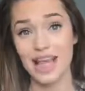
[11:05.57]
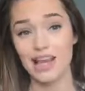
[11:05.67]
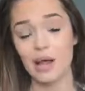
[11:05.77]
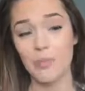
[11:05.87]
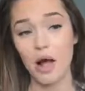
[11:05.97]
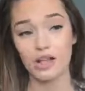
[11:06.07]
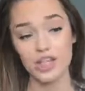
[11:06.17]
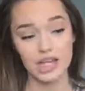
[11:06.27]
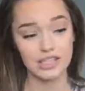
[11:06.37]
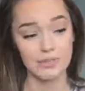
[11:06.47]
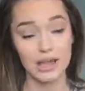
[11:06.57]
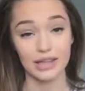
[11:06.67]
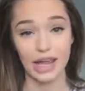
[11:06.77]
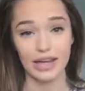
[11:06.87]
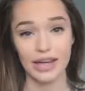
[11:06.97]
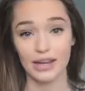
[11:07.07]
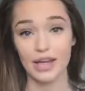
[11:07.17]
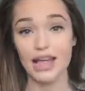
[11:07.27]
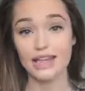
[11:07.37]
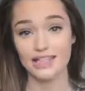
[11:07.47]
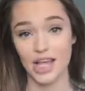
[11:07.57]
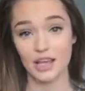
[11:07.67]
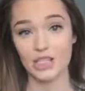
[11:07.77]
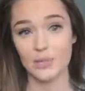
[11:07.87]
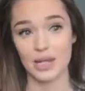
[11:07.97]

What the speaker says: and I apologize if my lighting sucks,